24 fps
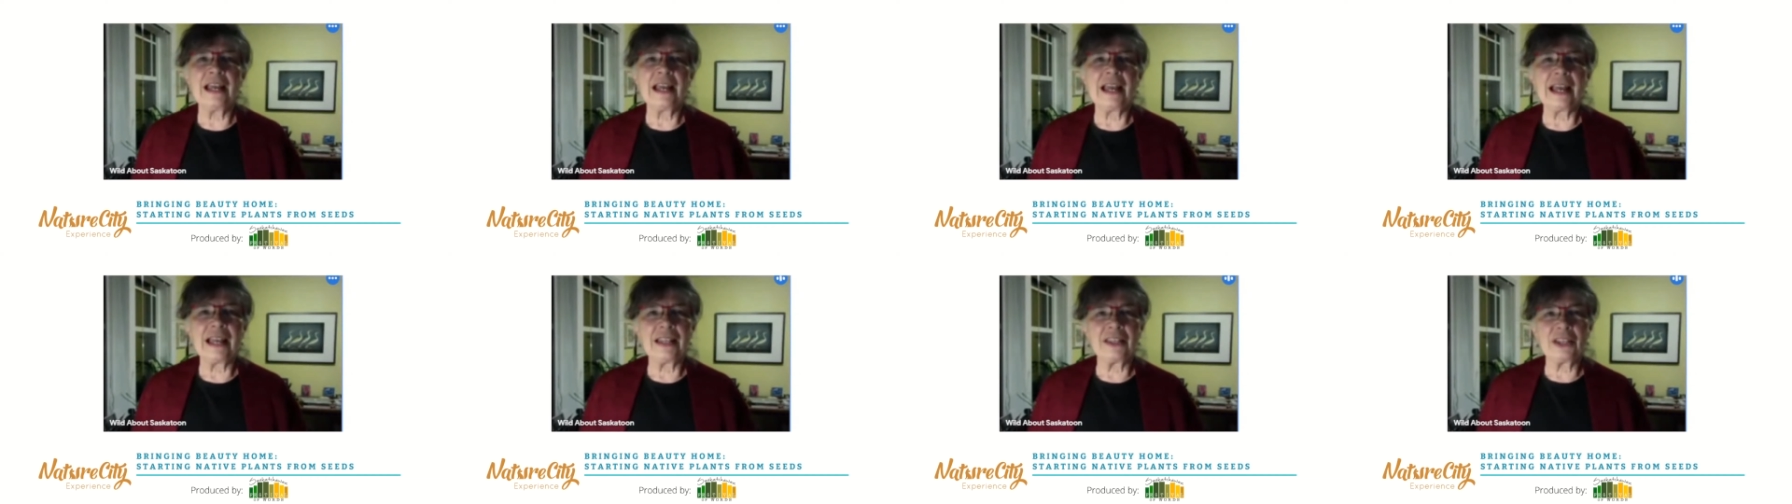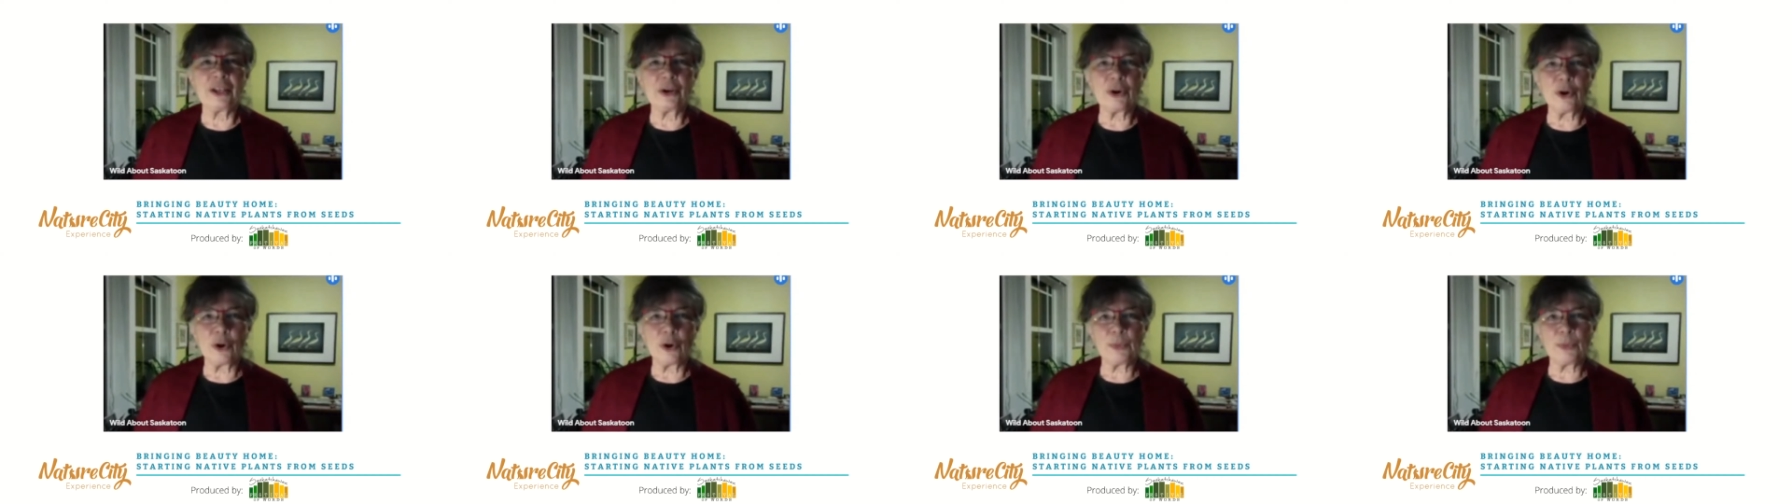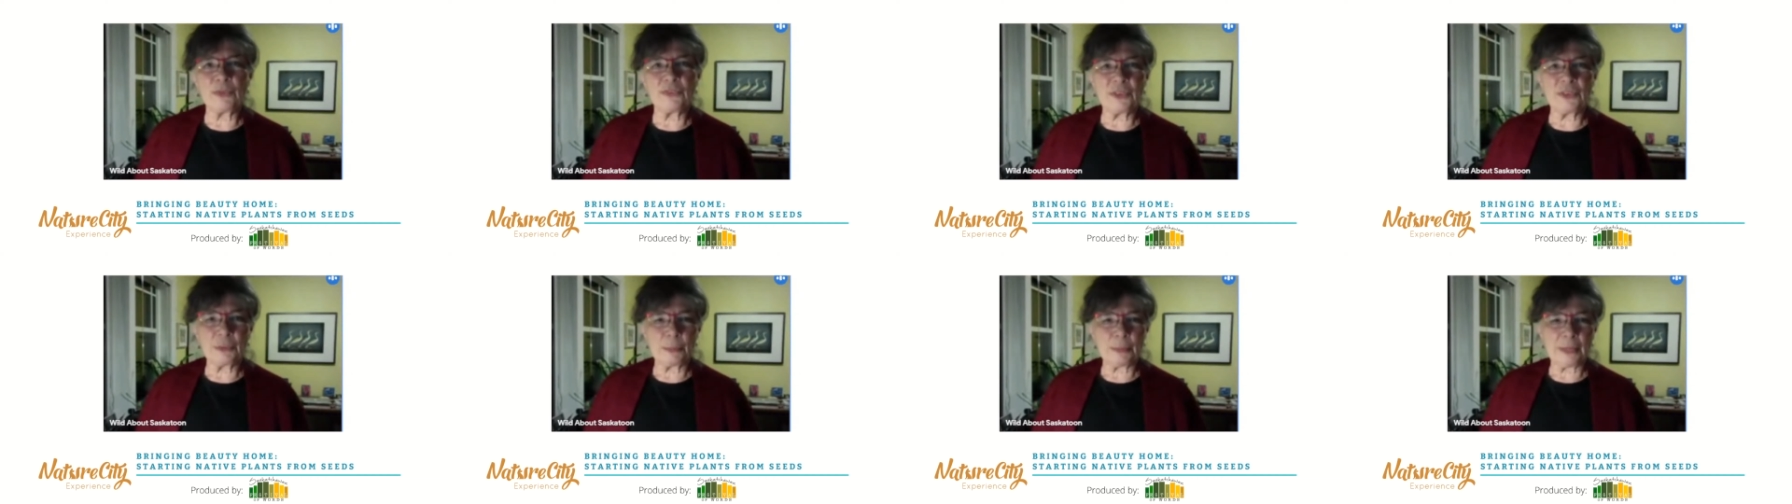and the home
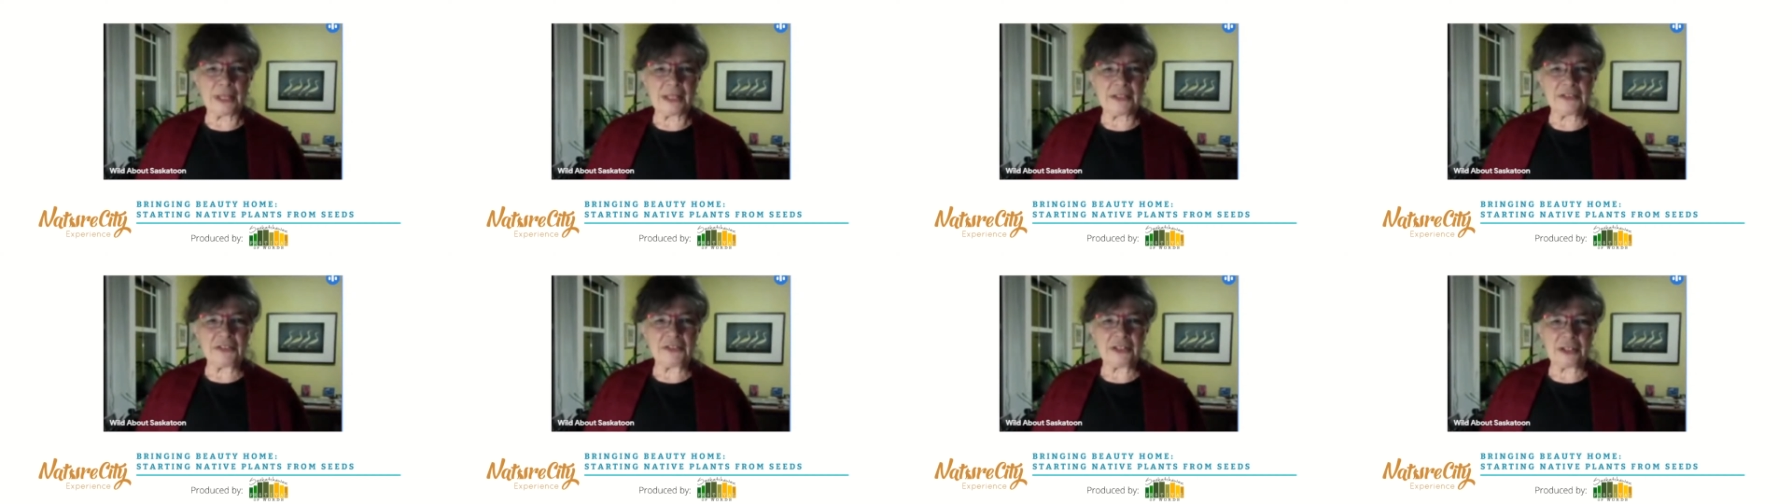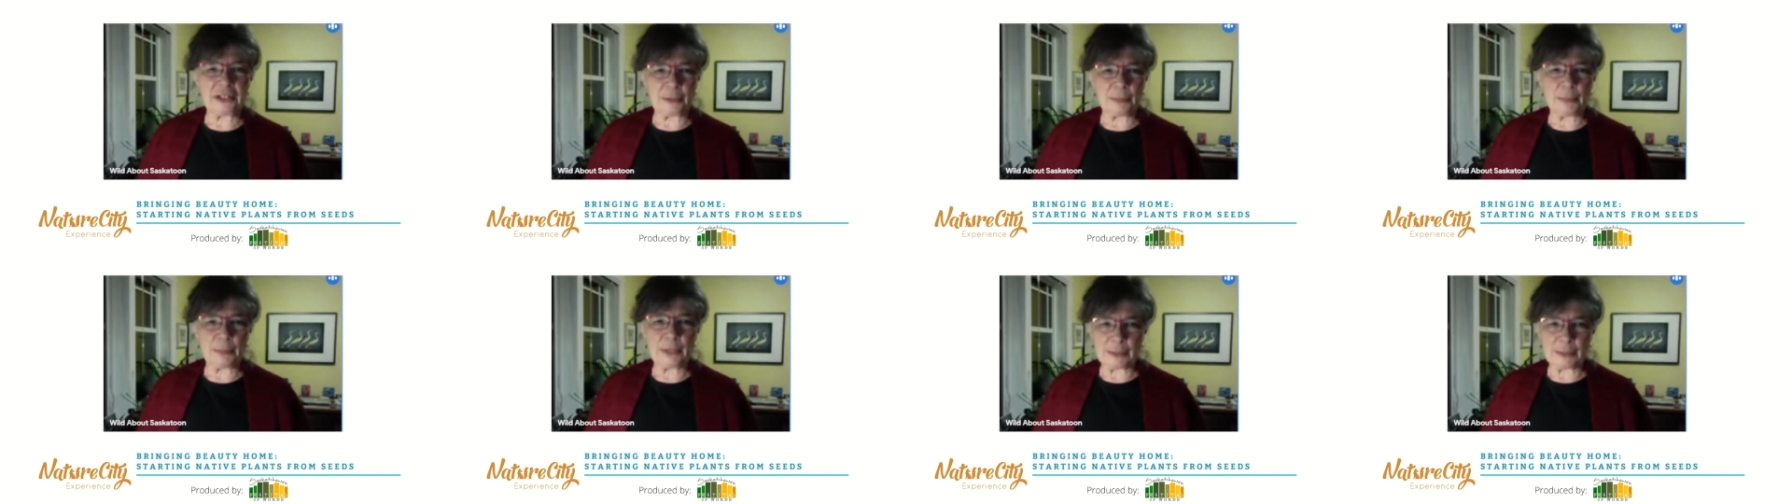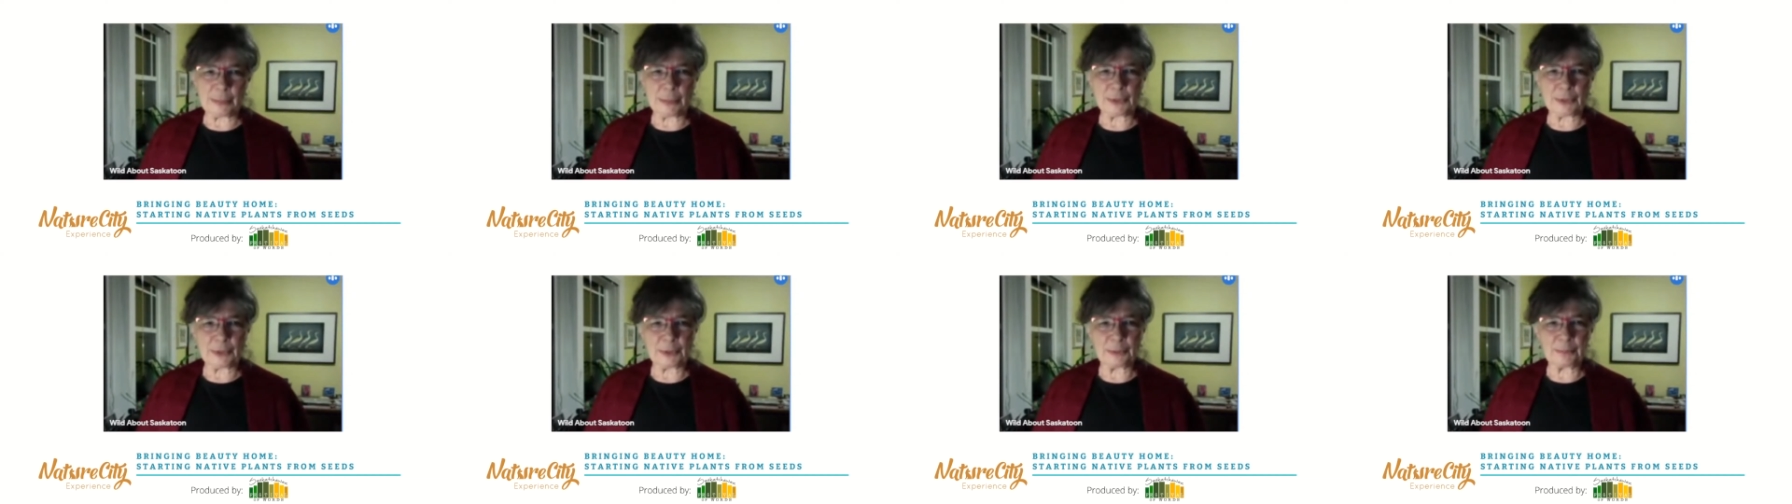of the Métis
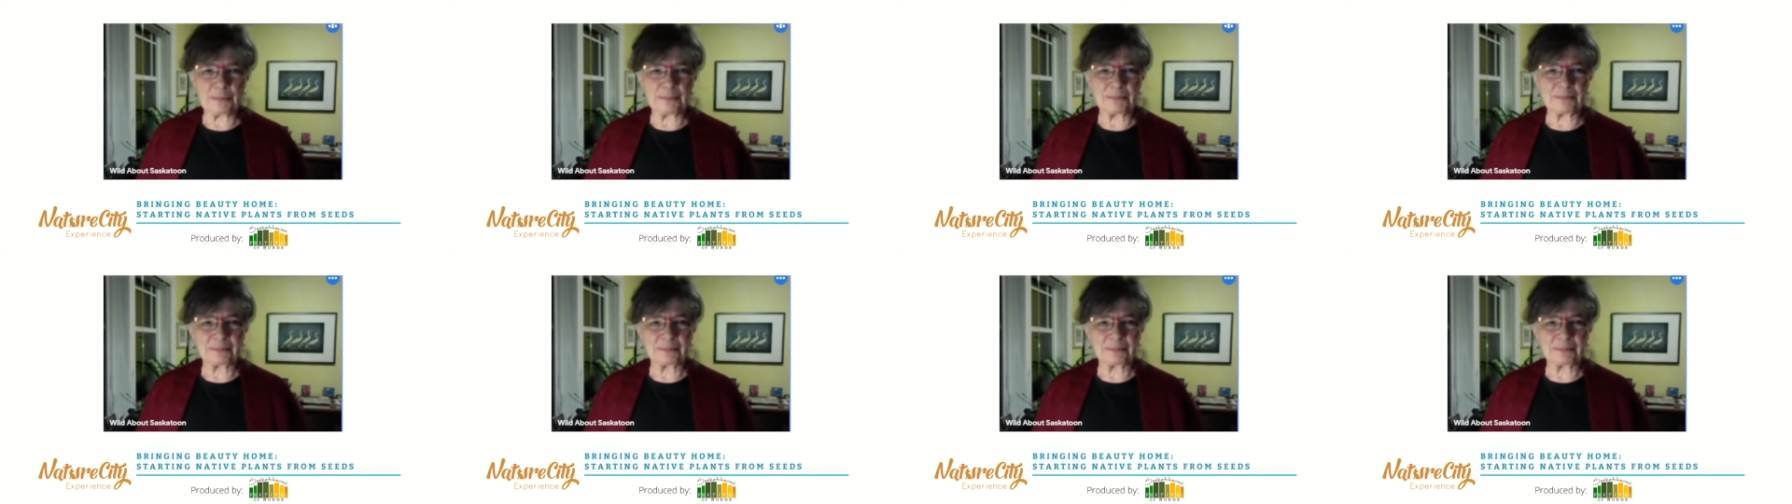people.